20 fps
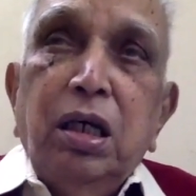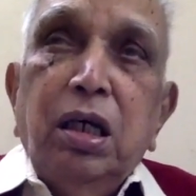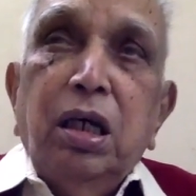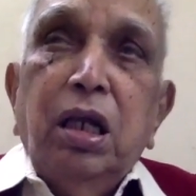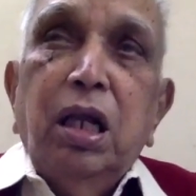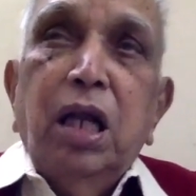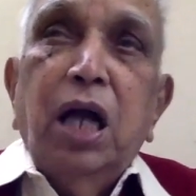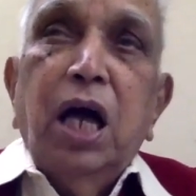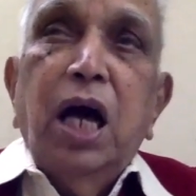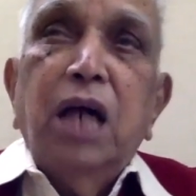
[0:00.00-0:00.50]

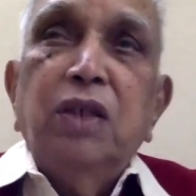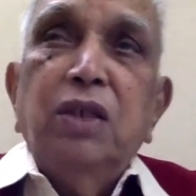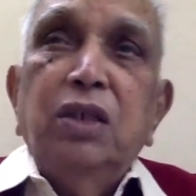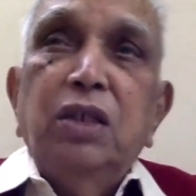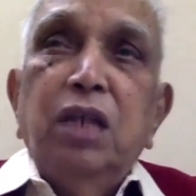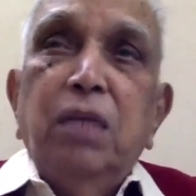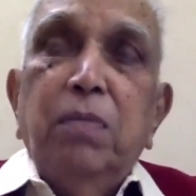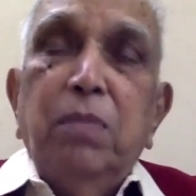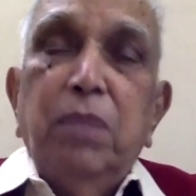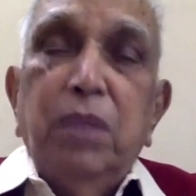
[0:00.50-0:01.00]
large
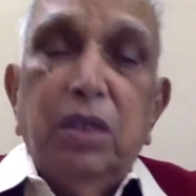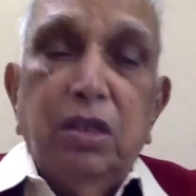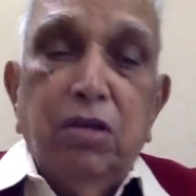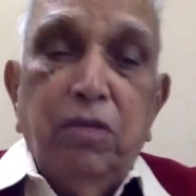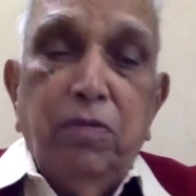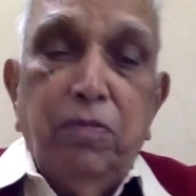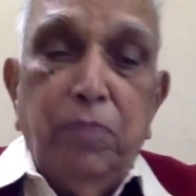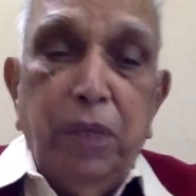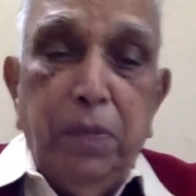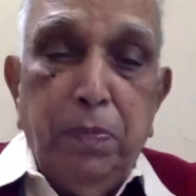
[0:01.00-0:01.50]
numbers
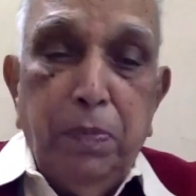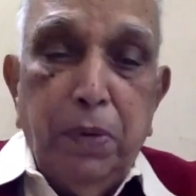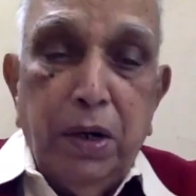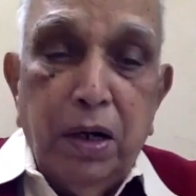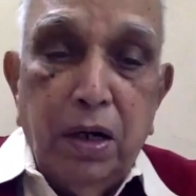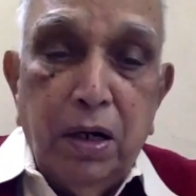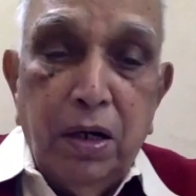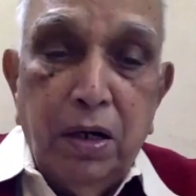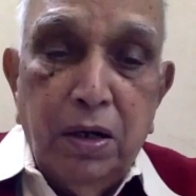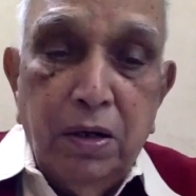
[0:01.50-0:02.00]
of people
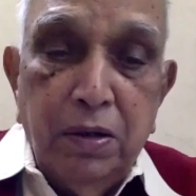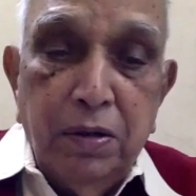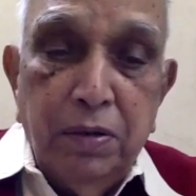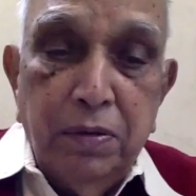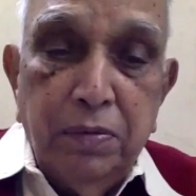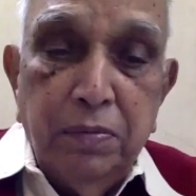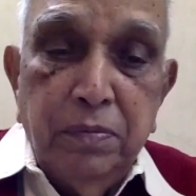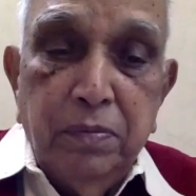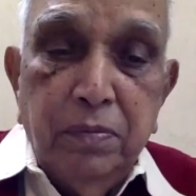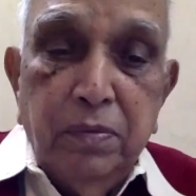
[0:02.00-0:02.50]

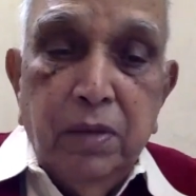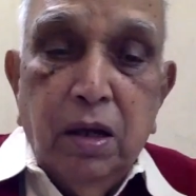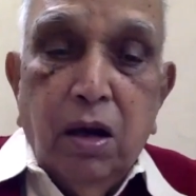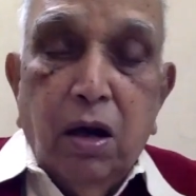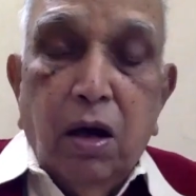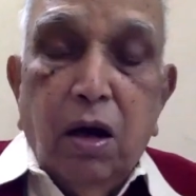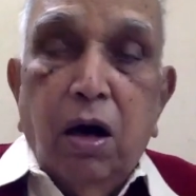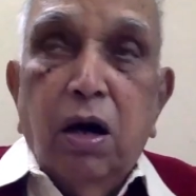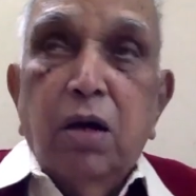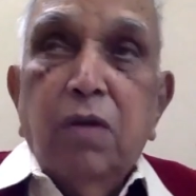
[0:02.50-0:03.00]

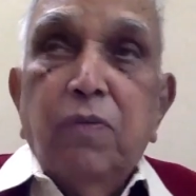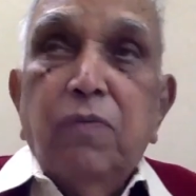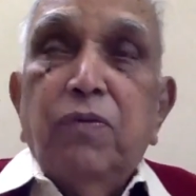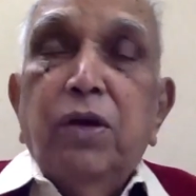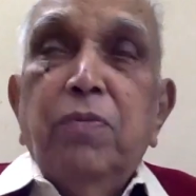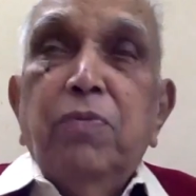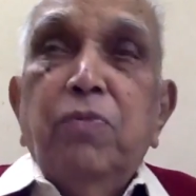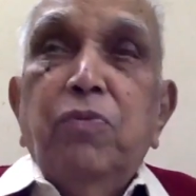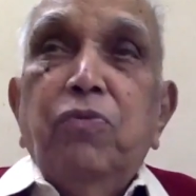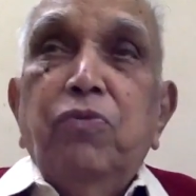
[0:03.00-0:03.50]
or
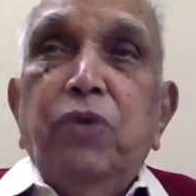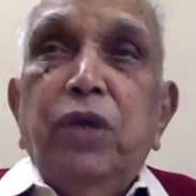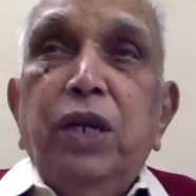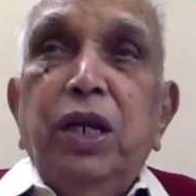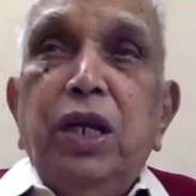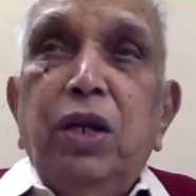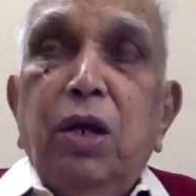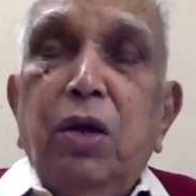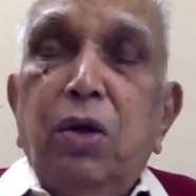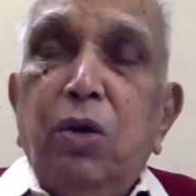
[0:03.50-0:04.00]
from very
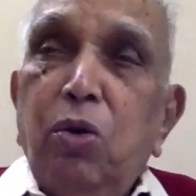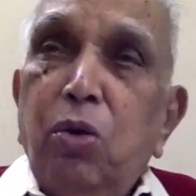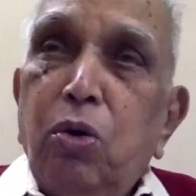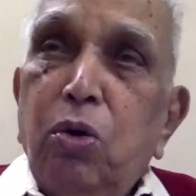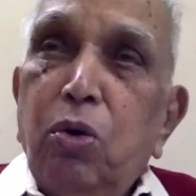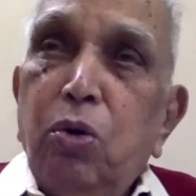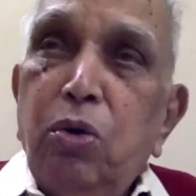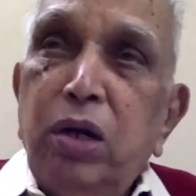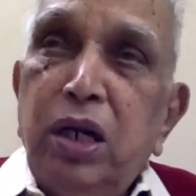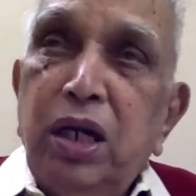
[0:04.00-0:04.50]
low,
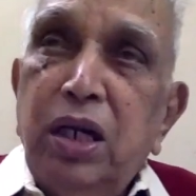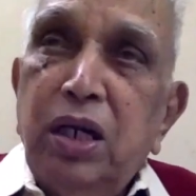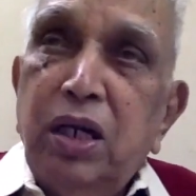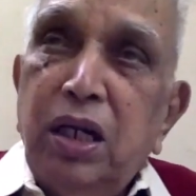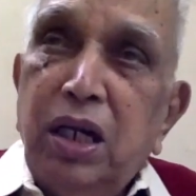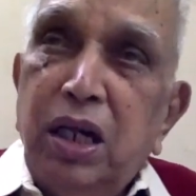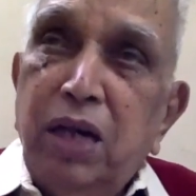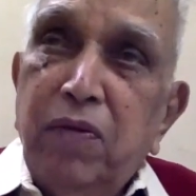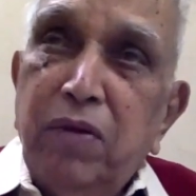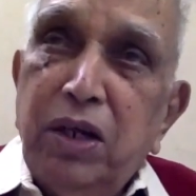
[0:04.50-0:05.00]
low
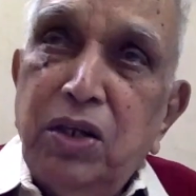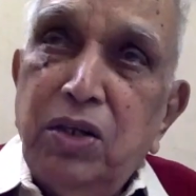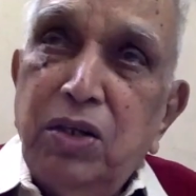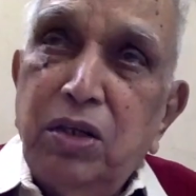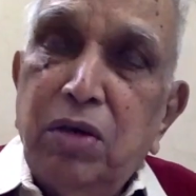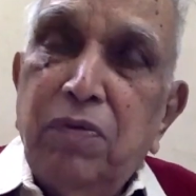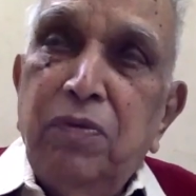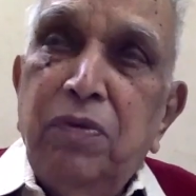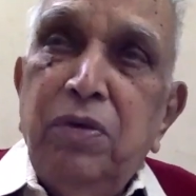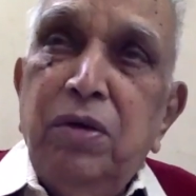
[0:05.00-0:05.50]
levels
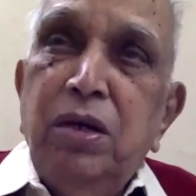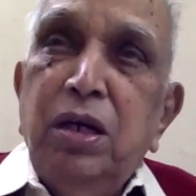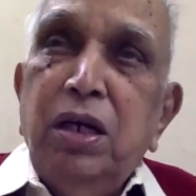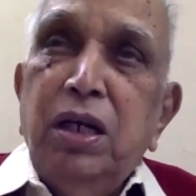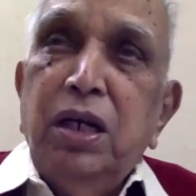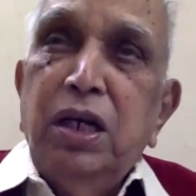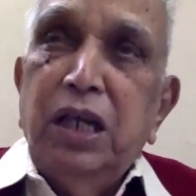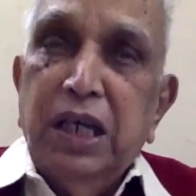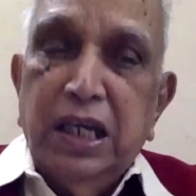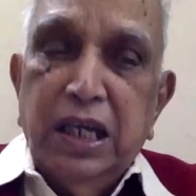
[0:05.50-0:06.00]
of
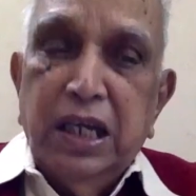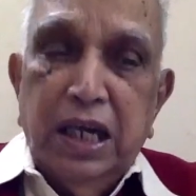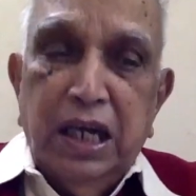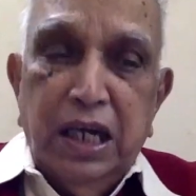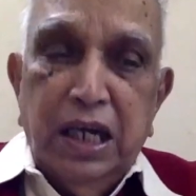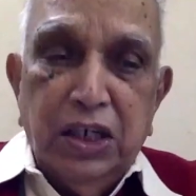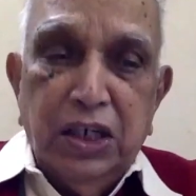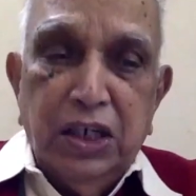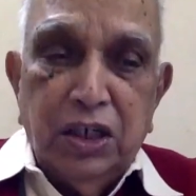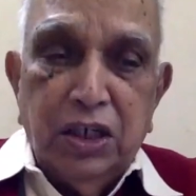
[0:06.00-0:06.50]

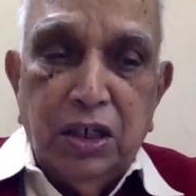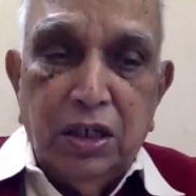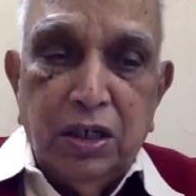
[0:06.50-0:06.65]
degradation.